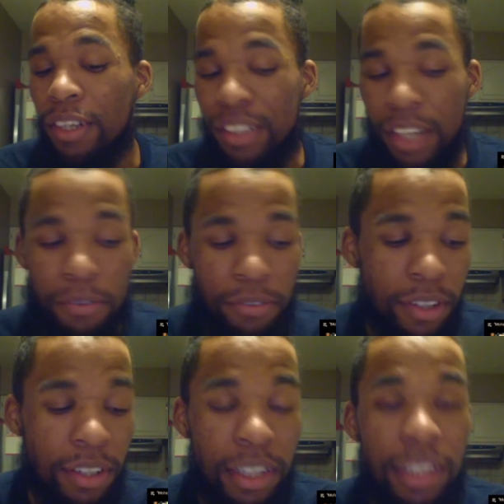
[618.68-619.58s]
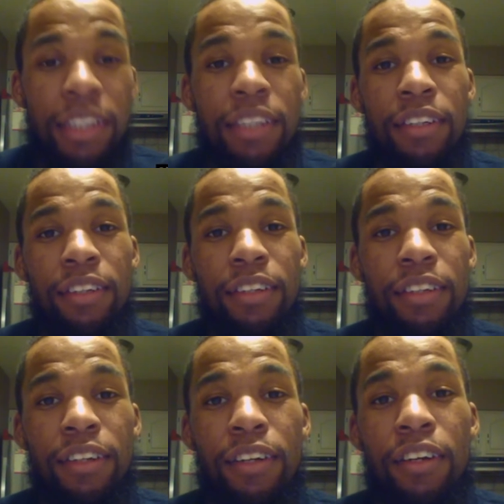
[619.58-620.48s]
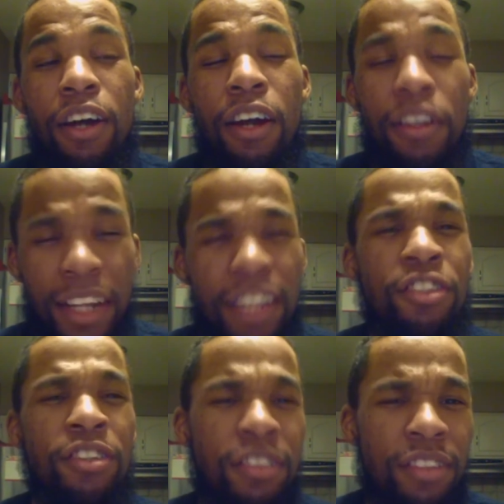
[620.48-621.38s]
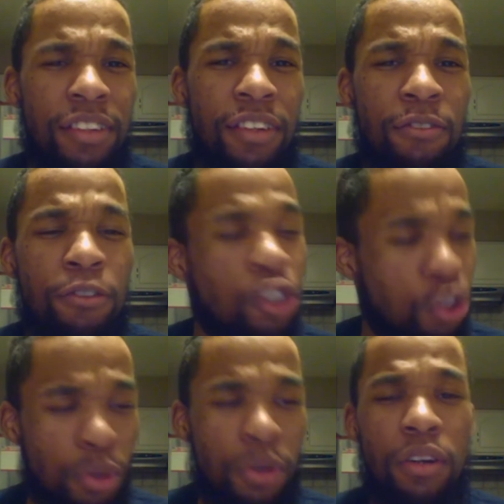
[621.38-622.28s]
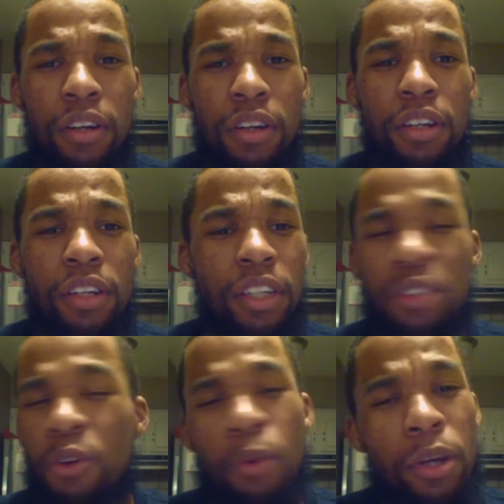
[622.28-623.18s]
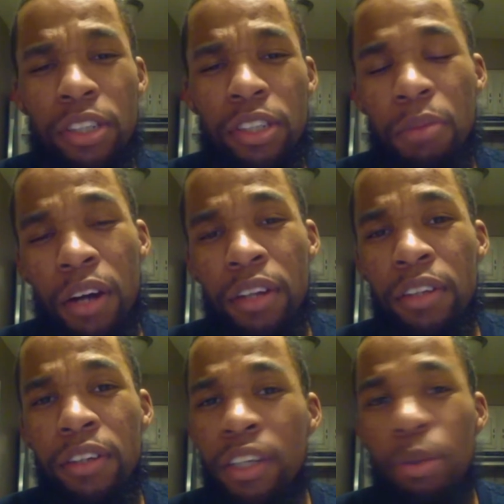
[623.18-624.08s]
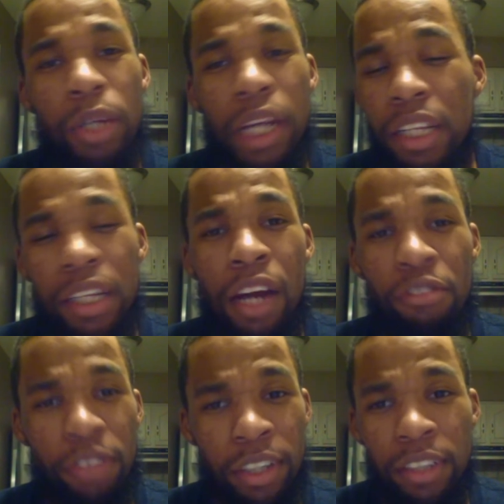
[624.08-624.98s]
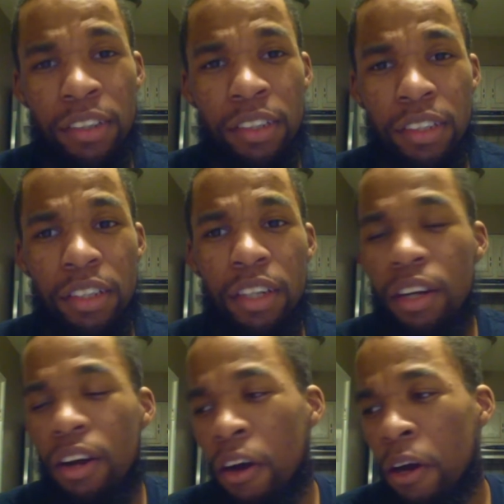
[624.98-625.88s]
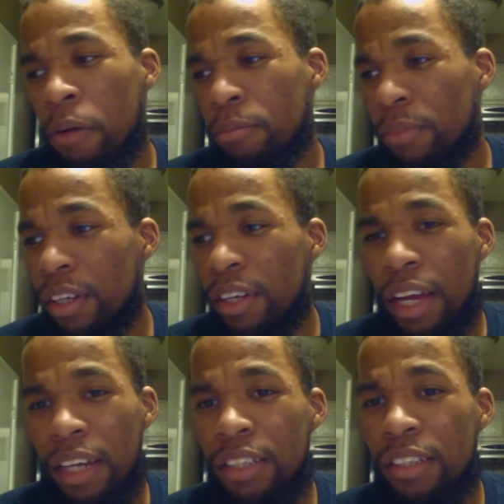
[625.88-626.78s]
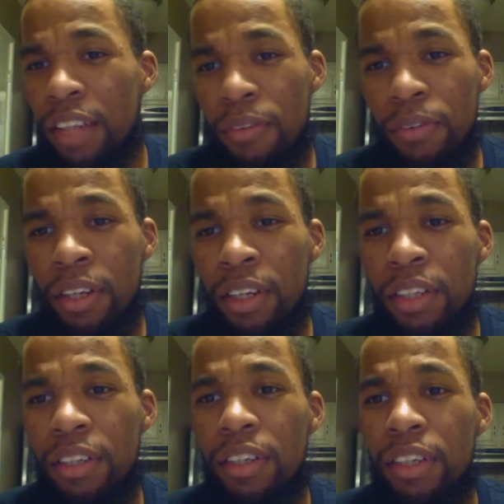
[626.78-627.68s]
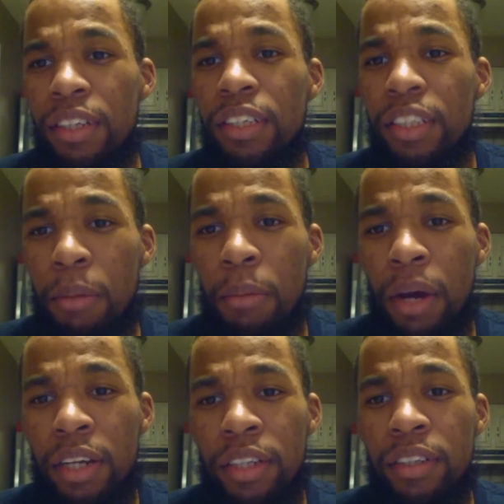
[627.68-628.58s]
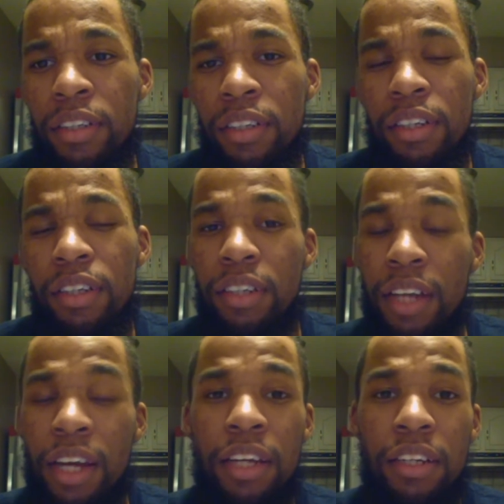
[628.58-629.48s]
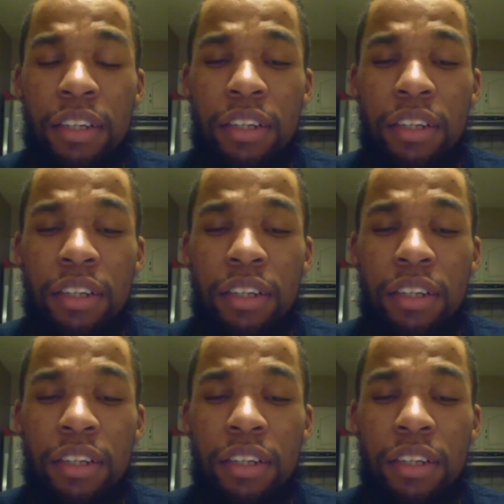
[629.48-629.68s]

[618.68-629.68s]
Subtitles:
definitely a legend for sure. There's no question about it. You can't deny greatness. And he's definitely somebody that